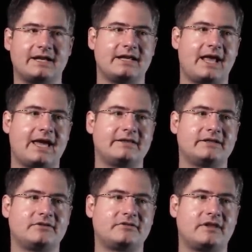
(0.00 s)
It had
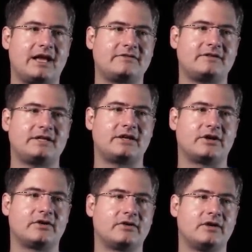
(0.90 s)
little slots in
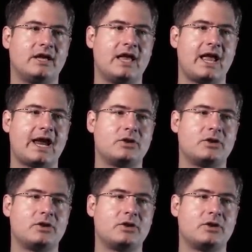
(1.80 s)
here and